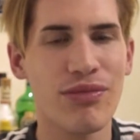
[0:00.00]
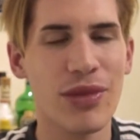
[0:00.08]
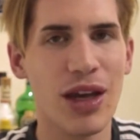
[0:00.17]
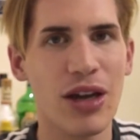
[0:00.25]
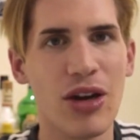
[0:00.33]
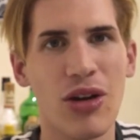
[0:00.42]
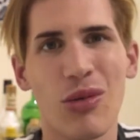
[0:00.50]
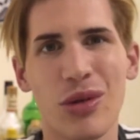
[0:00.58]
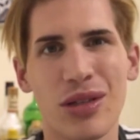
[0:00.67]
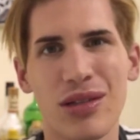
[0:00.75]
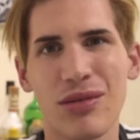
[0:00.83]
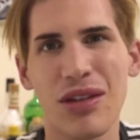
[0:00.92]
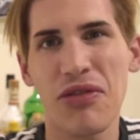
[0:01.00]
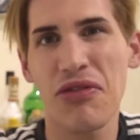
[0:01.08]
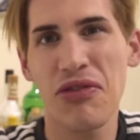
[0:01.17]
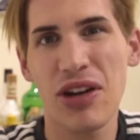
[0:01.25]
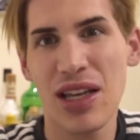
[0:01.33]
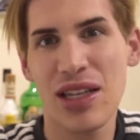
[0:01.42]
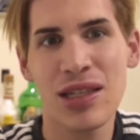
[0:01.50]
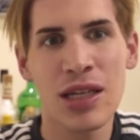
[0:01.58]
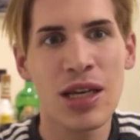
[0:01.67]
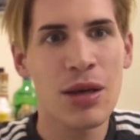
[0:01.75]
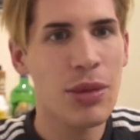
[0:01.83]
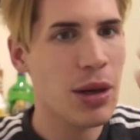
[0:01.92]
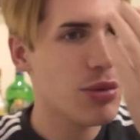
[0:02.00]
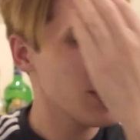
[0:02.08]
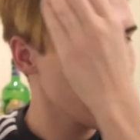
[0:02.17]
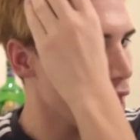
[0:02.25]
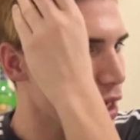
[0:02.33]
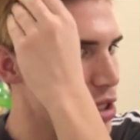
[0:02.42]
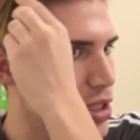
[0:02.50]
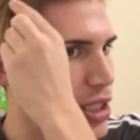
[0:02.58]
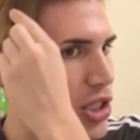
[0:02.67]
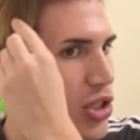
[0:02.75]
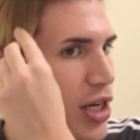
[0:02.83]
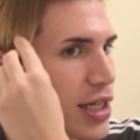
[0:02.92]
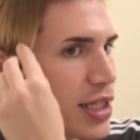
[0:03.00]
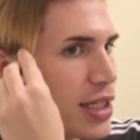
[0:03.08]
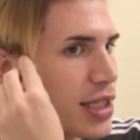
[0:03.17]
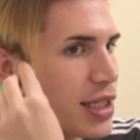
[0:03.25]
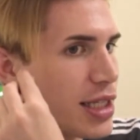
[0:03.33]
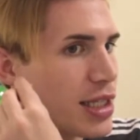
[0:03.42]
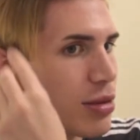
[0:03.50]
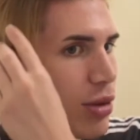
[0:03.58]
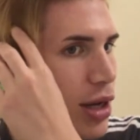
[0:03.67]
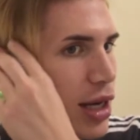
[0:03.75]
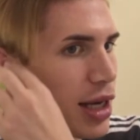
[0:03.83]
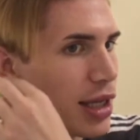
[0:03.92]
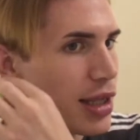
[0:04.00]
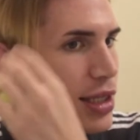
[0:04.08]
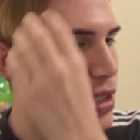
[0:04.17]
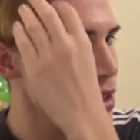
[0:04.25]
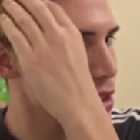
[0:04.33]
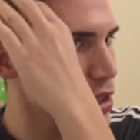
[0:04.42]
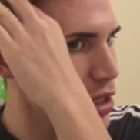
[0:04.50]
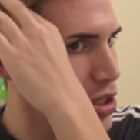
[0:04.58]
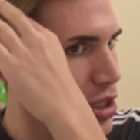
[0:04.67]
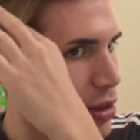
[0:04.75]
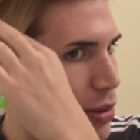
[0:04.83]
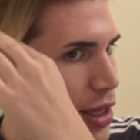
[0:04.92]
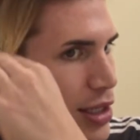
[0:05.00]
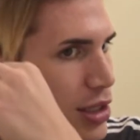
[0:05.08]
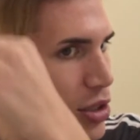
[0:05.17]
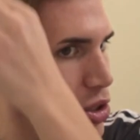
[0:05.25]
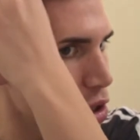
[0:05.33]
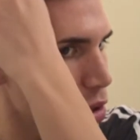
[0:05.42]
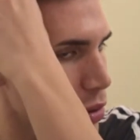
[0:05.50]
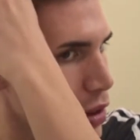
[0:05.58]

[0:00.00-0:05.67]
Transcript: I don't know, the frizz. I wouldn't actually straighten it this way. Like, this is such an amazing job.